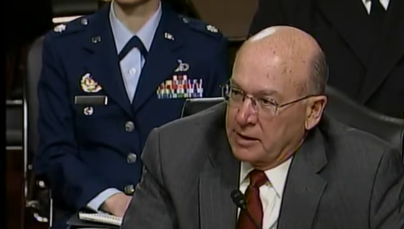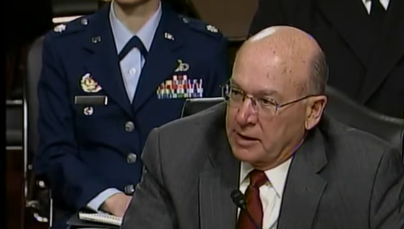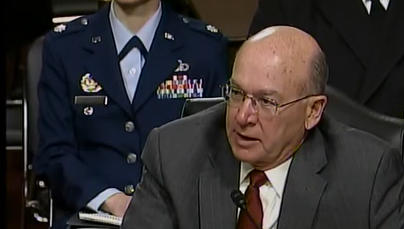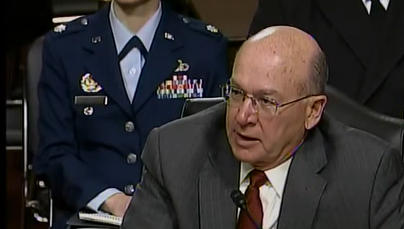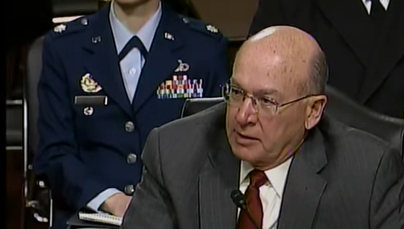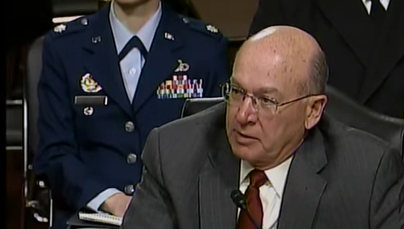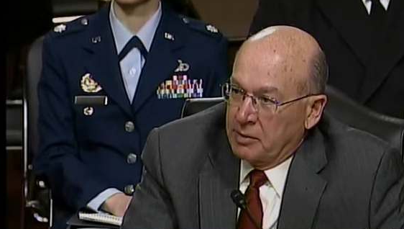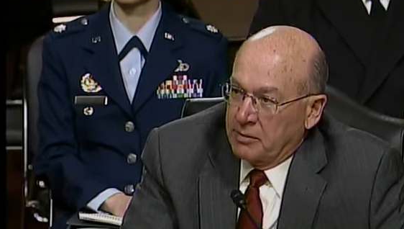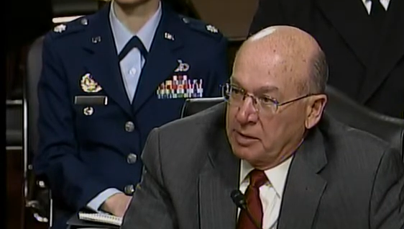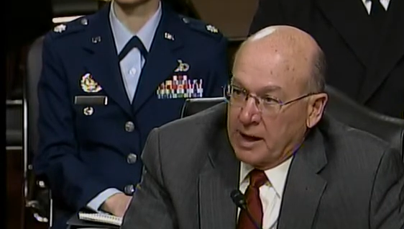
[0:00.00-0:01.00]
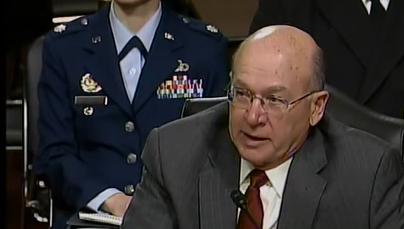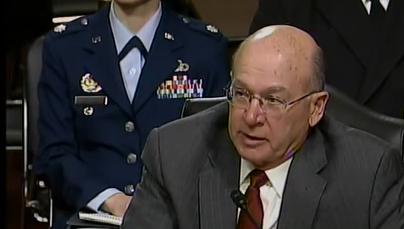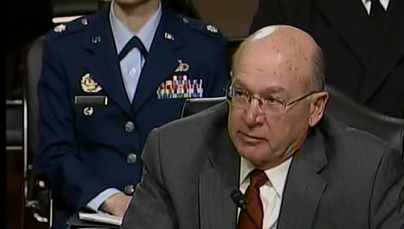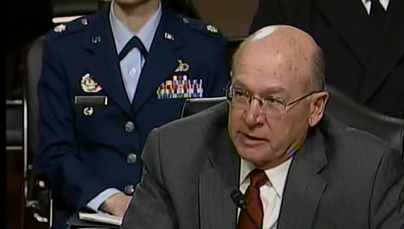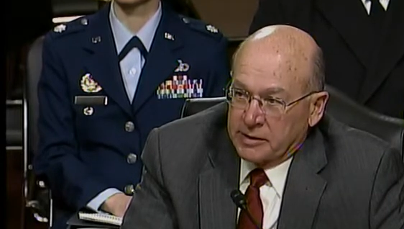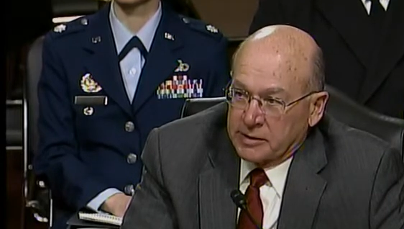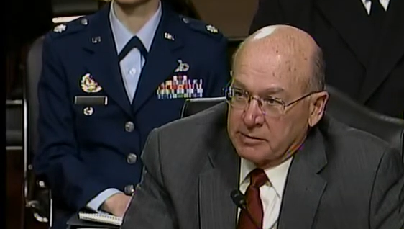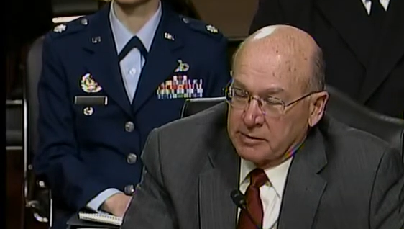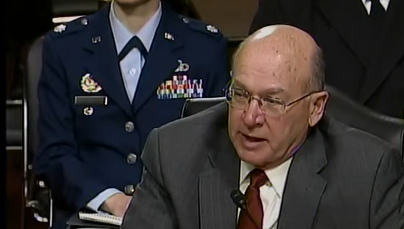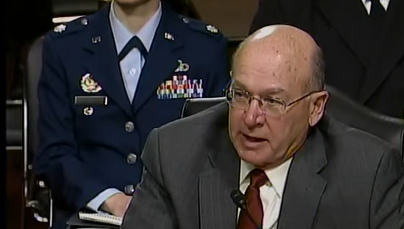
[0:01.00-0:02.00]
I don't
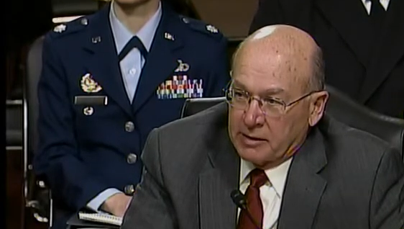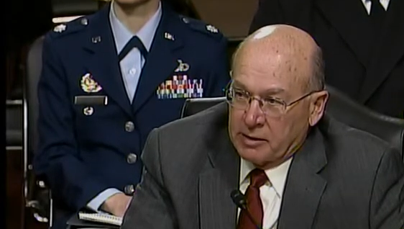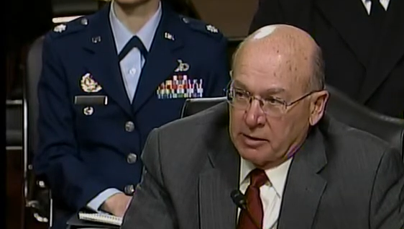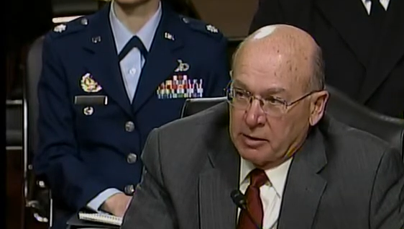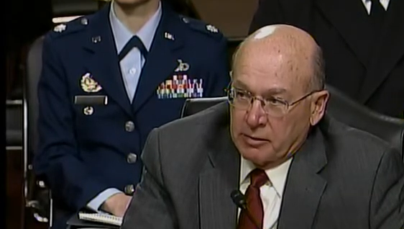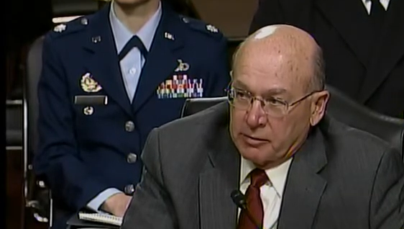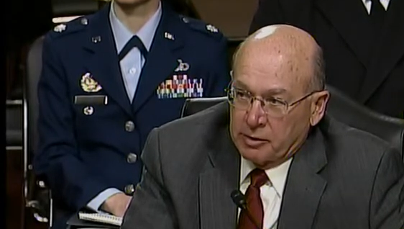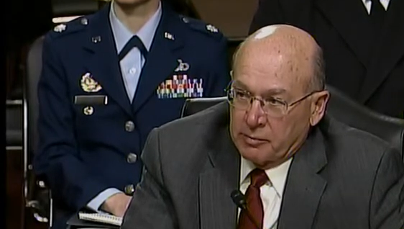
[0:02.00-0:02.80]
discount at all your